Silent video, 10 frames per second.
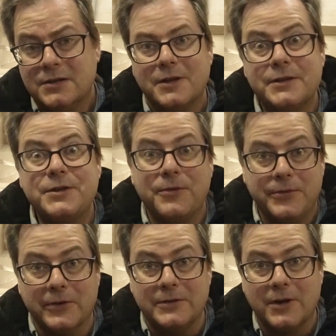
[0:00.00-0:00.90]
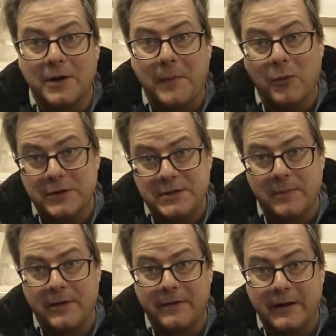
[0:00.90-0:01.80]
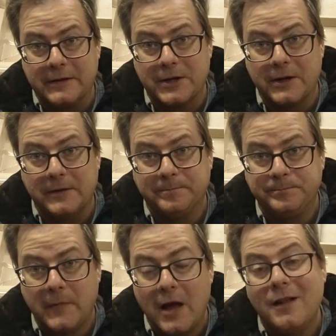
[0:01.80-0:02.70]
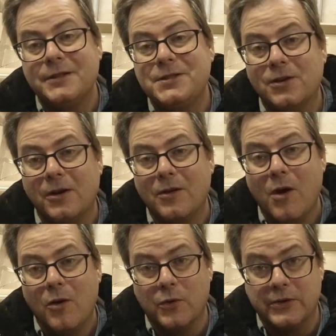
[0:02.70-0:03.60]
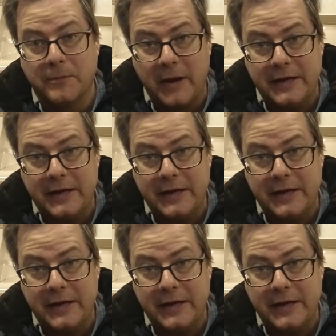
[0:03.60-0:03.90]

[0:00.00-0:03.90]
So let's go through it and talk about what some of the things are. Let's start with the